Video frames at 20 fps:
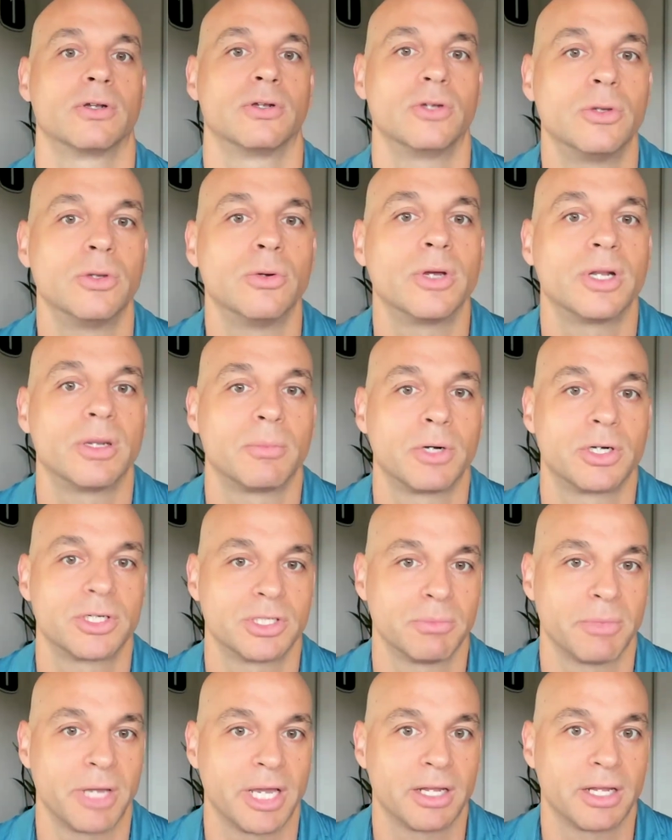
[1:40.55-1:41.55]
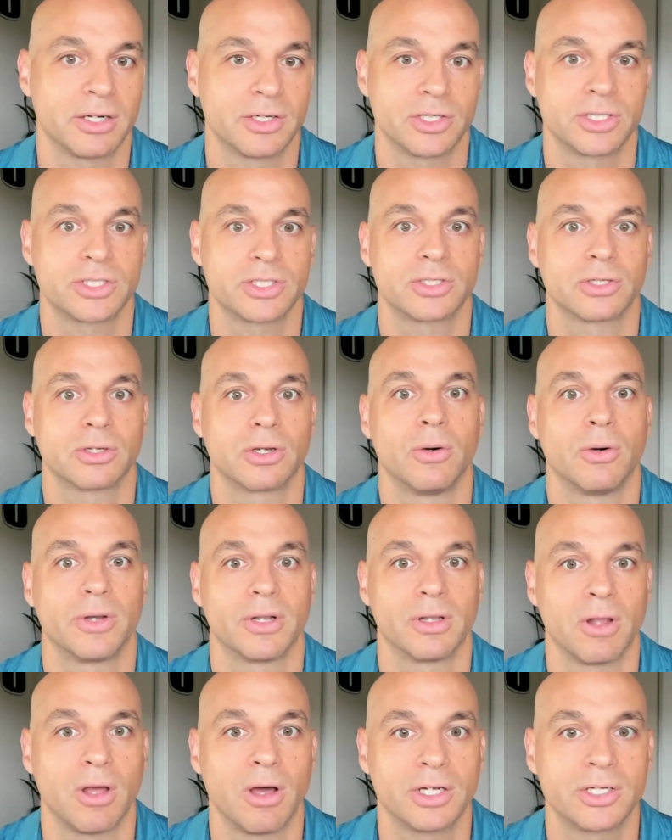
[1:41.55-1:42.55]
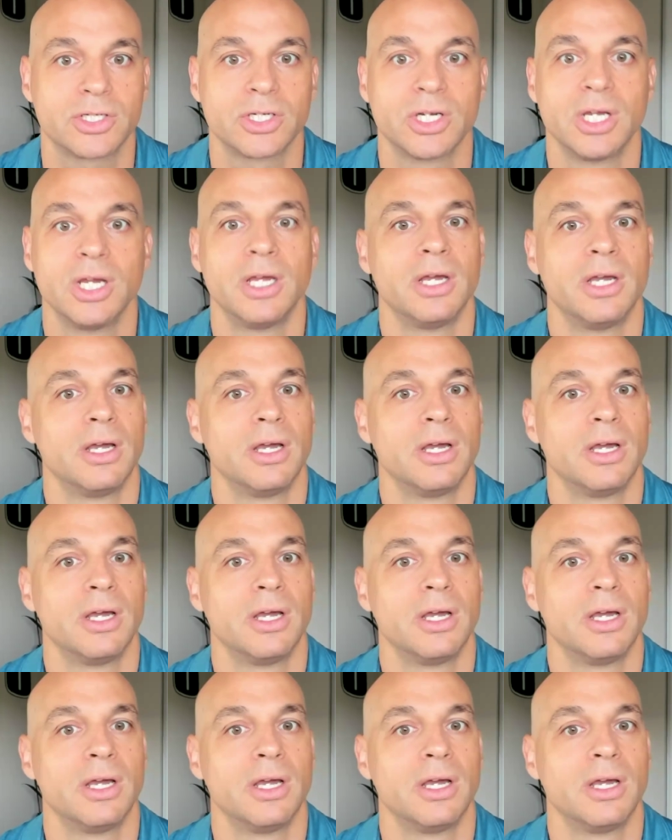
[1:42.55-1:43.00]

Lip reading: new and emerging managers to go and launch